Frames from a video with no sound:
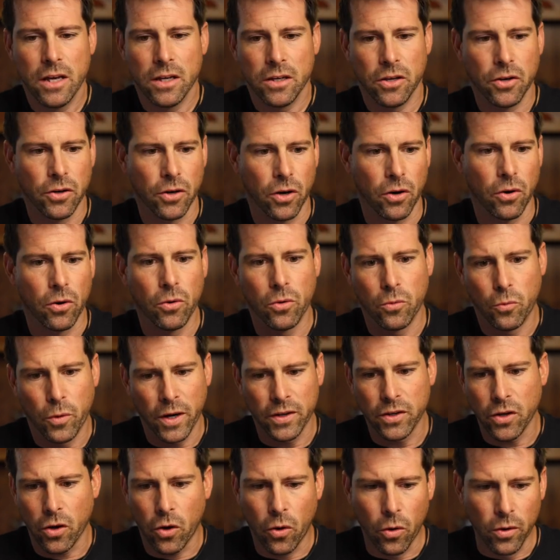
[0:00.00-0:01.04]
you know,
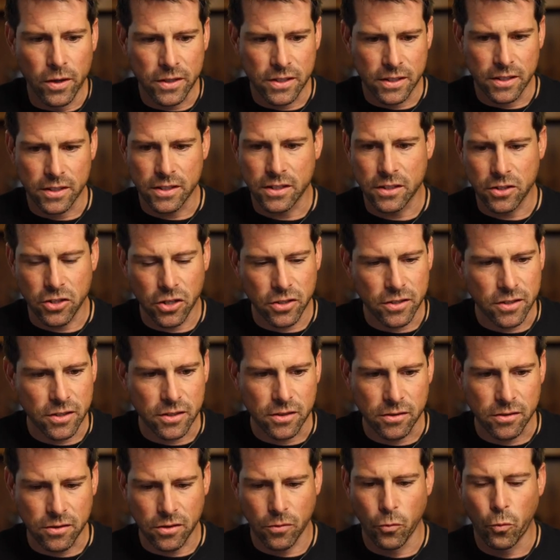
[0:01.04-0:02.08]
when the horse is
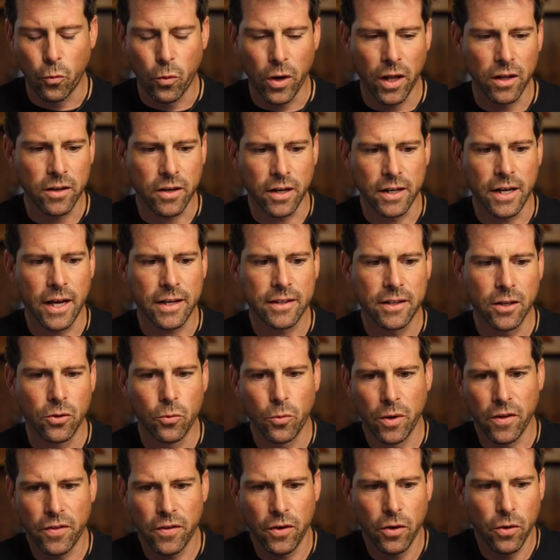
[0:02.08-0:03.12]
just well connected
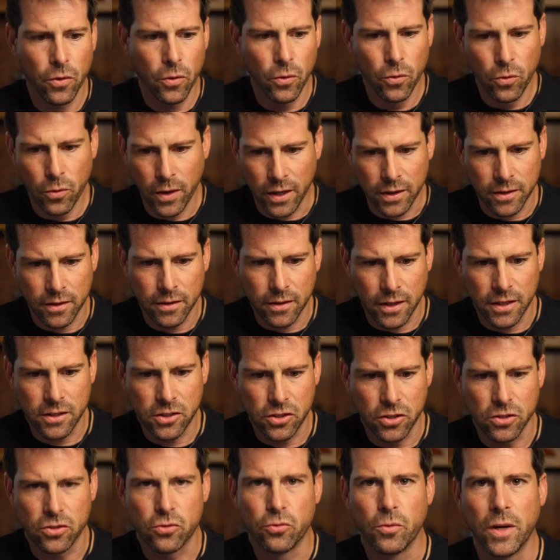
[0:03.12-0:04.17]
with you and it's
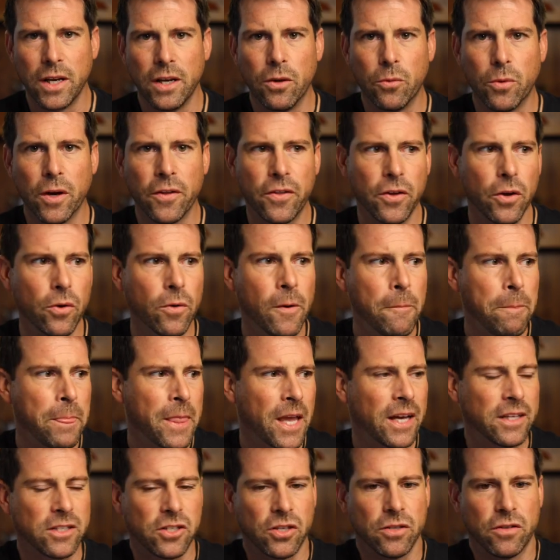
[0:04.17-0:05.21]
just really with you,
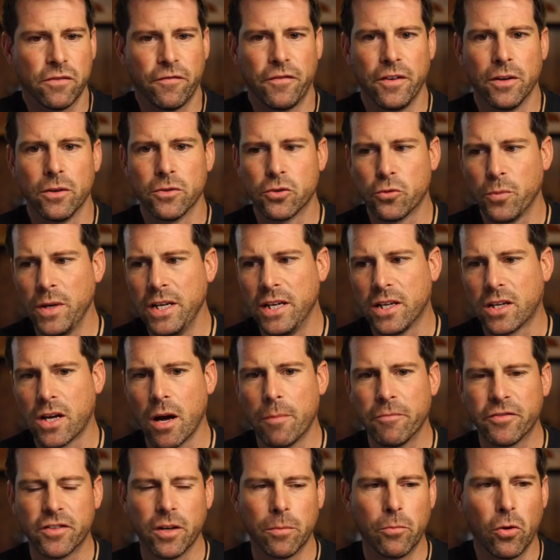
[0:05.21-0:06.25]
it just feels really
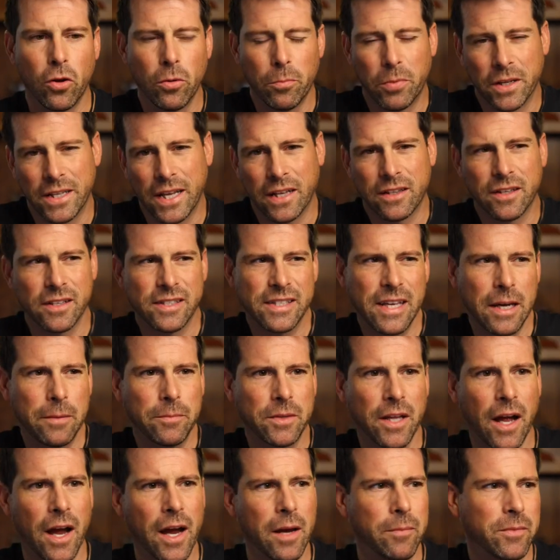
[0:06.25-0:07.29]
comfortable. But at the same
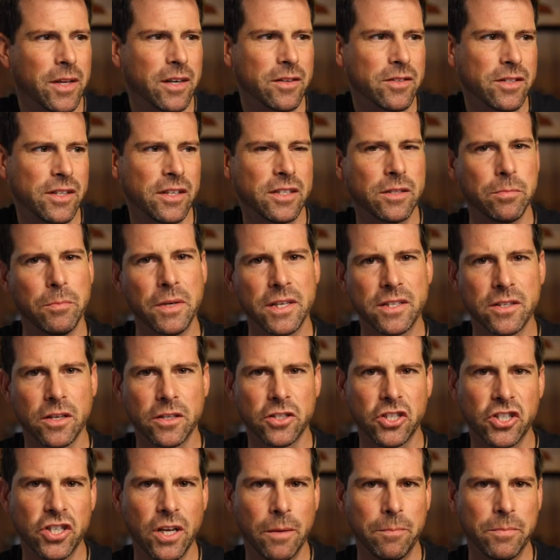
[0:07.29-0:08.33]
time, there's this
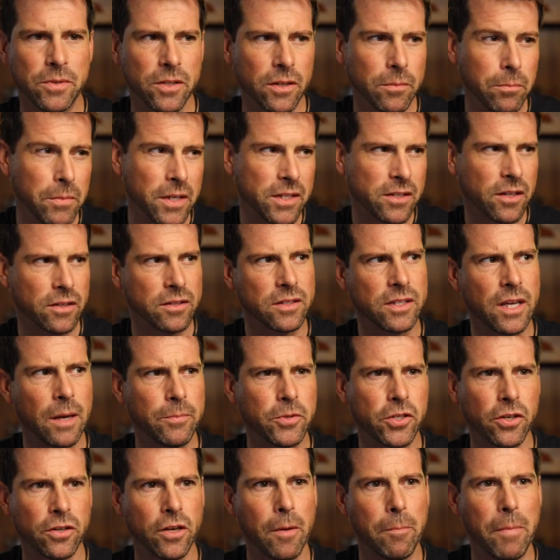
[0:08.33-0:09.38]

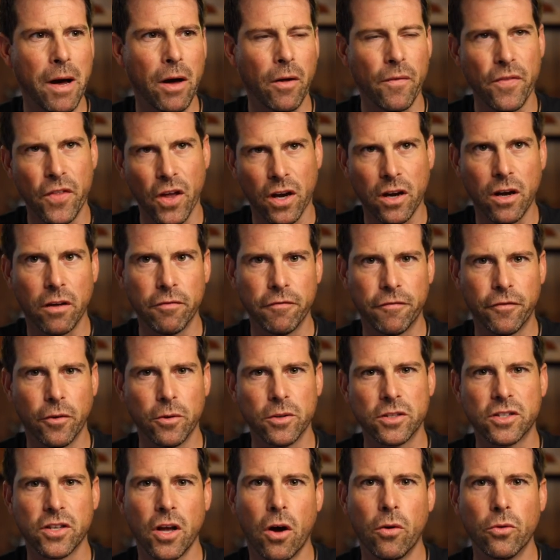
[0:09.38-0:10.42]
misconception about the
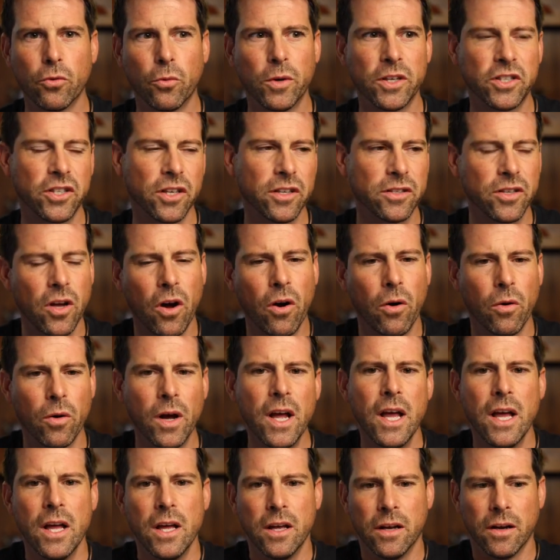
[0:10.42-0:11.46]
comfort zone, which is,
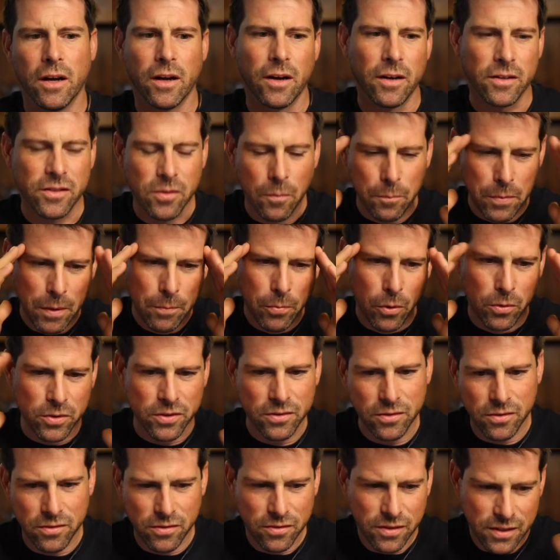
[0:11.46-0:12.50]
some people
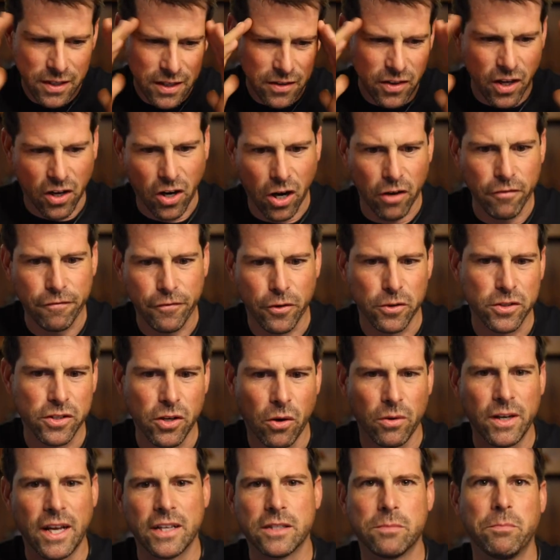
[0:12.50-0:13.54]
see the comfort
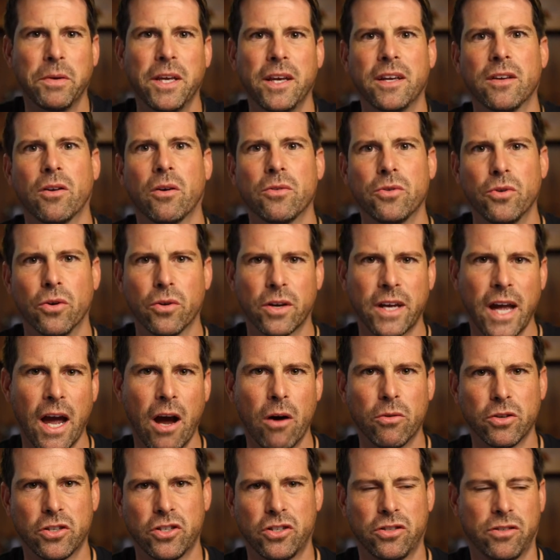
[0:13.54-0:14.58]
zone as being on your
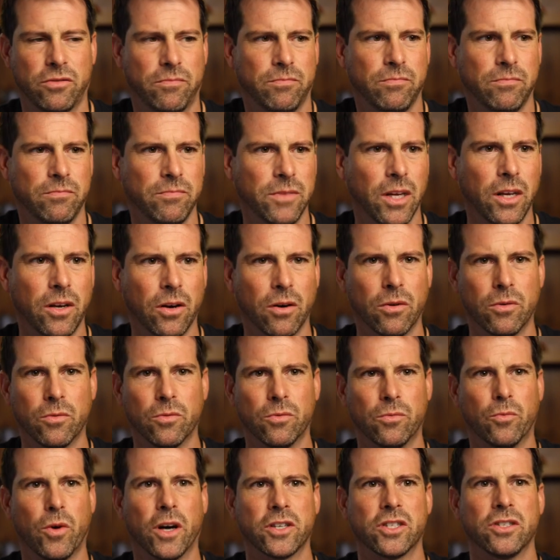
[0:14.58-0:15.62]
couch, you know,
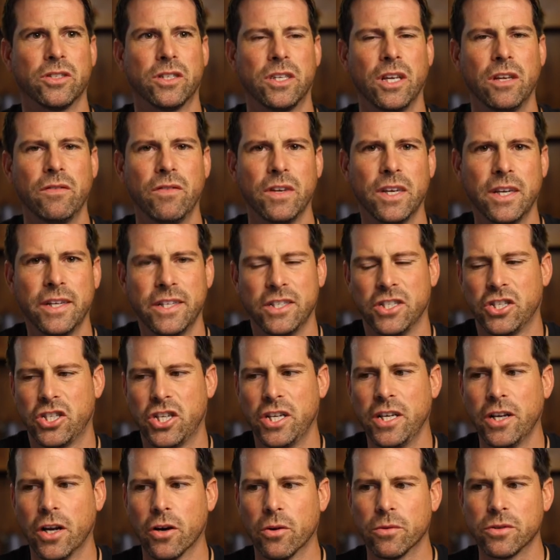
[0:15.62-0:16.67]
watching TV, eating
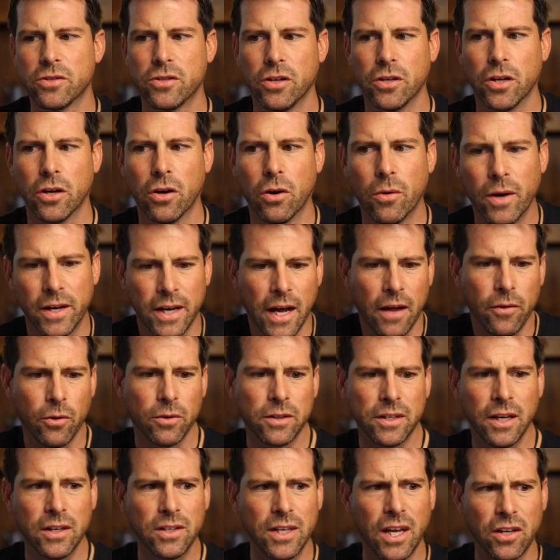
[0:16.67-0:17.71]
Cheetos, you know, and I
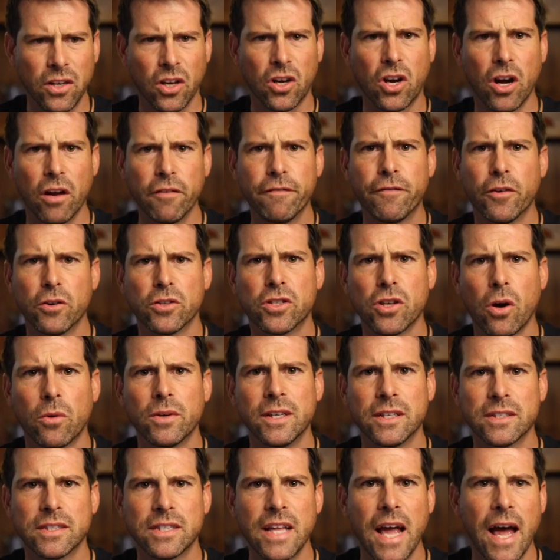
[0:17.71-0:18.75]
don't think that the comfort zone
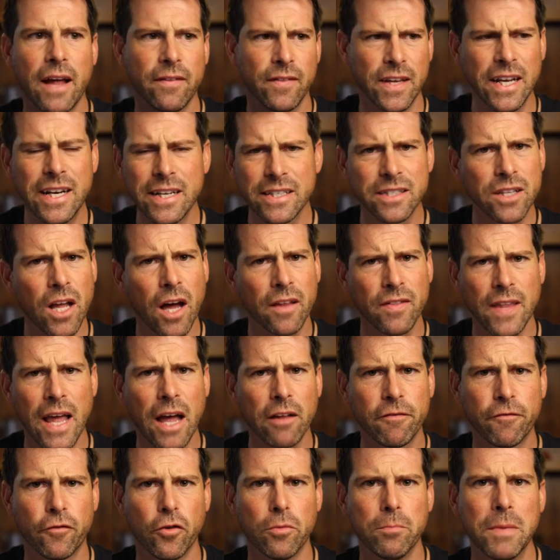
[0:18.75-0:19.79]
is that. It is not
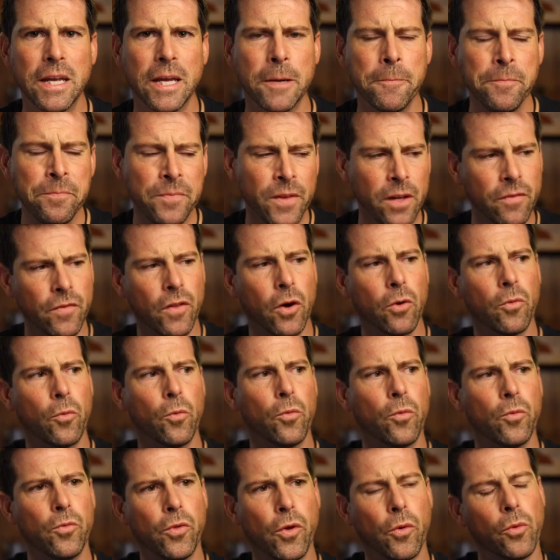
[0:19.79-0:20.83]
that for me.
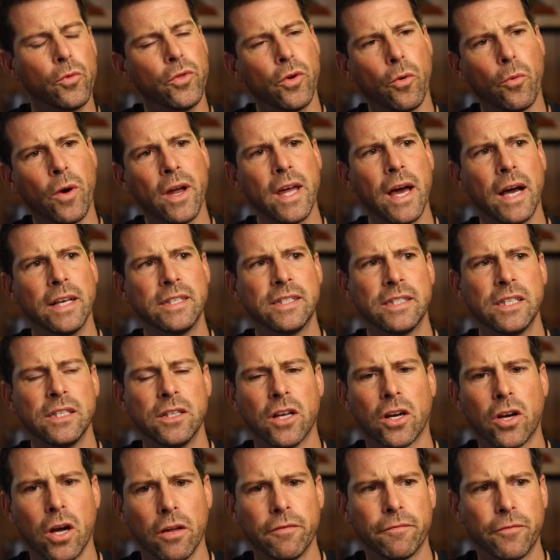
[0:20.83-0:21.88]
The way I see
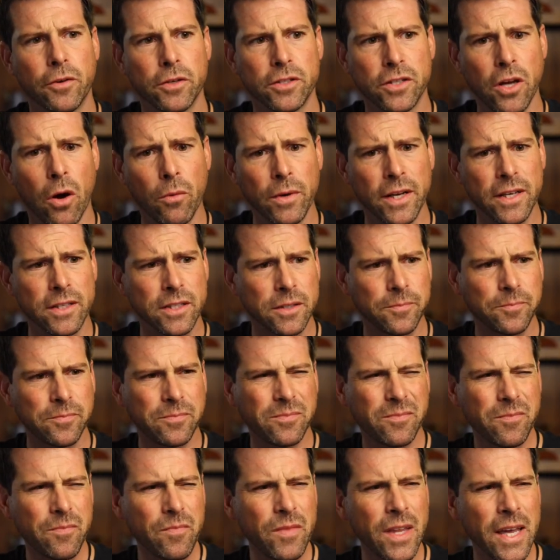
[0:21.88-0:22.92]
the comfort zone
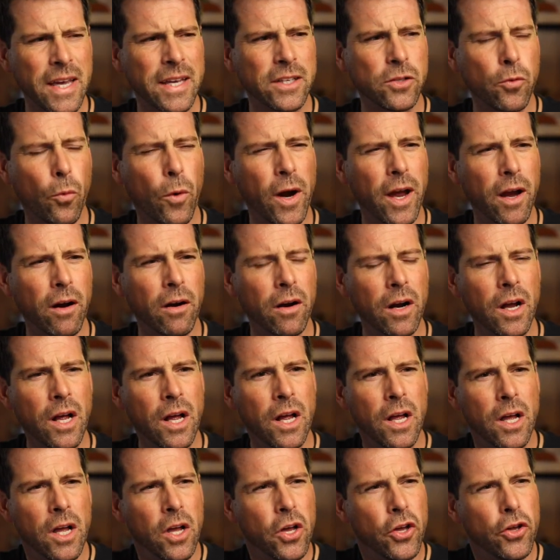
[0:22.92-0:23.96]
is where
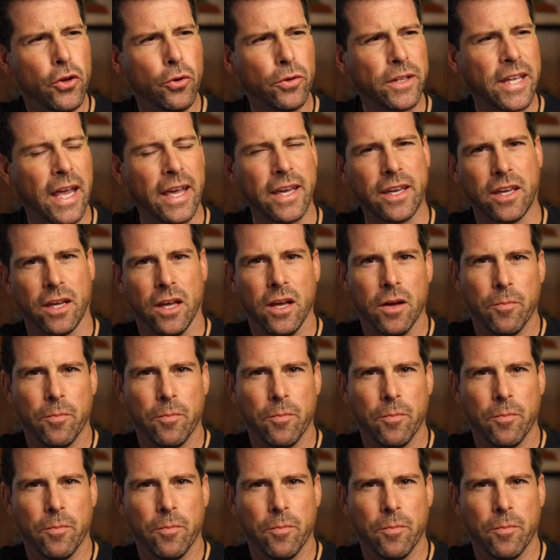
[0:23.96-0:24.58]
you take